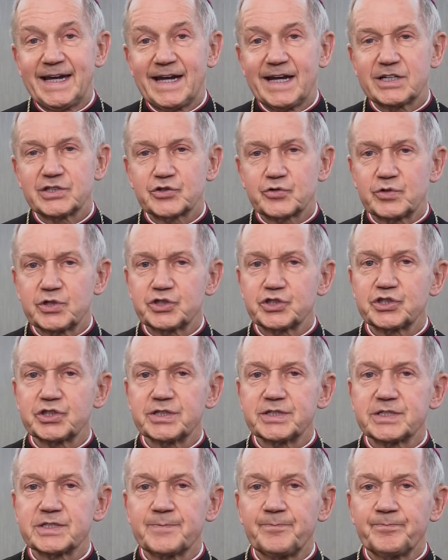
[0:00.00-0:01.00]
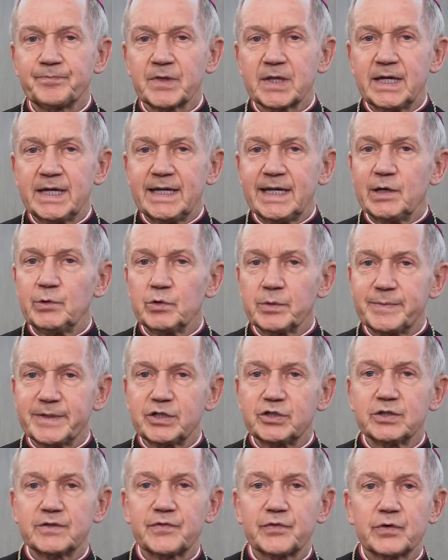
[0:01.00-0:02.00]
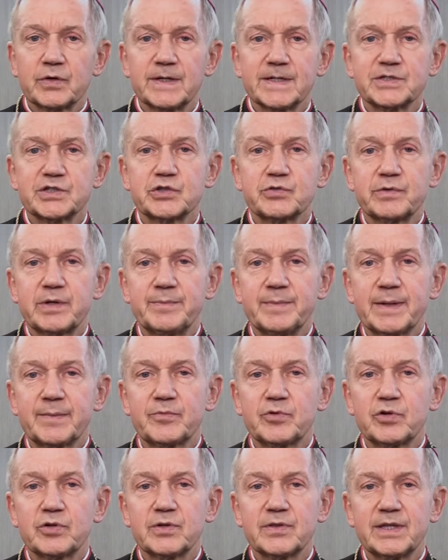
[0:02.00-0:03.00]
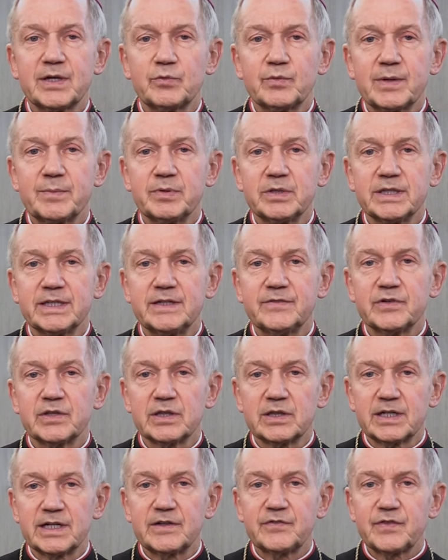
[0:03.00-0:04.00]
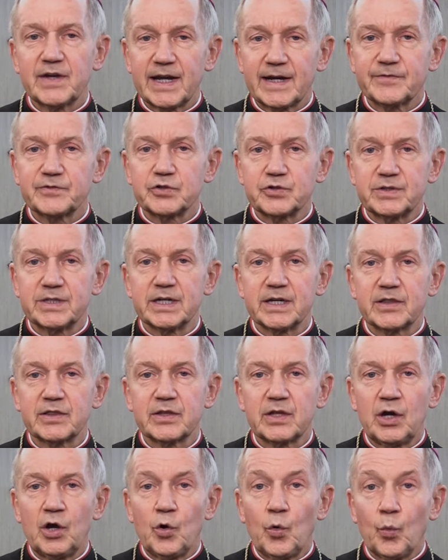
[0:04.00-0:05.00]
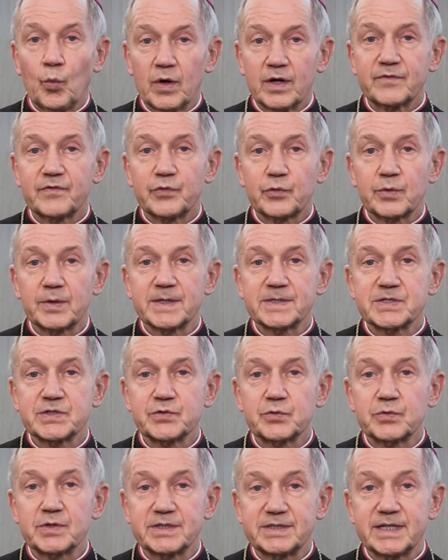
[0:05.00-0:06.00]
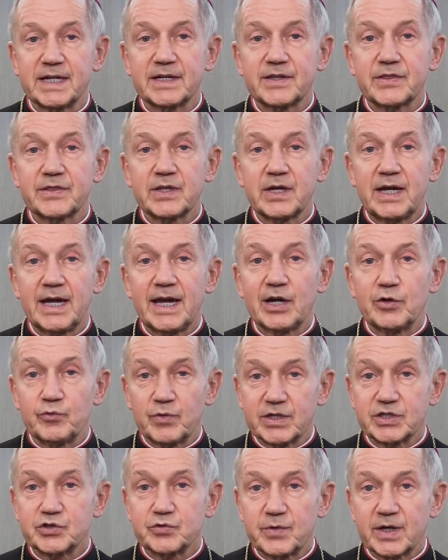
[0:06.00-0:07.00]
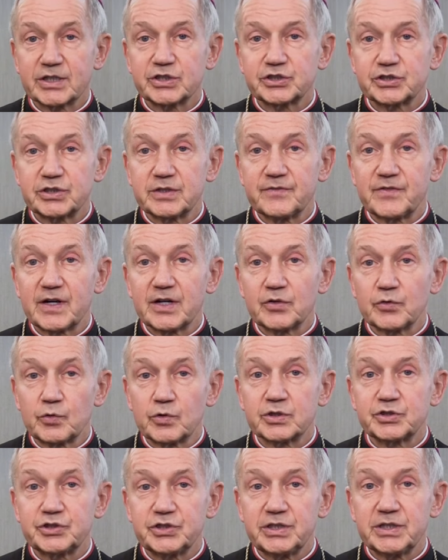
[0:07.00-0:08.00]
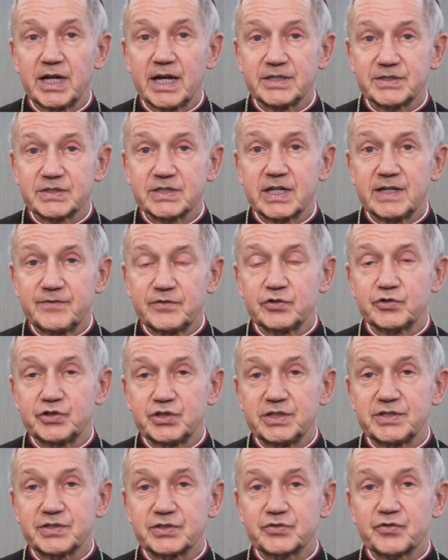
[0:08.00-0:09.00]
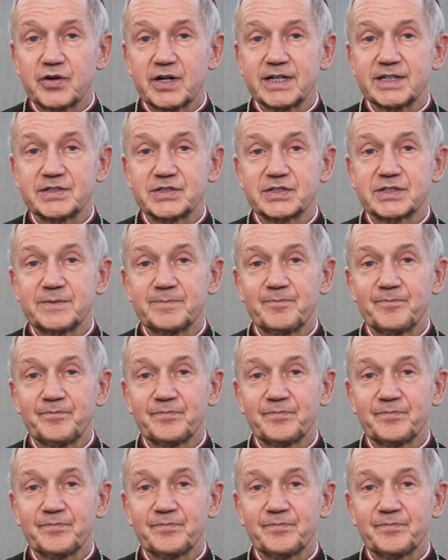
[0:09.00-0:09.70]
As Christians, it would be good for us to remember that we believe in life after death, won for us through the death and resurrection of our Lord and Savior, Jesus Christ.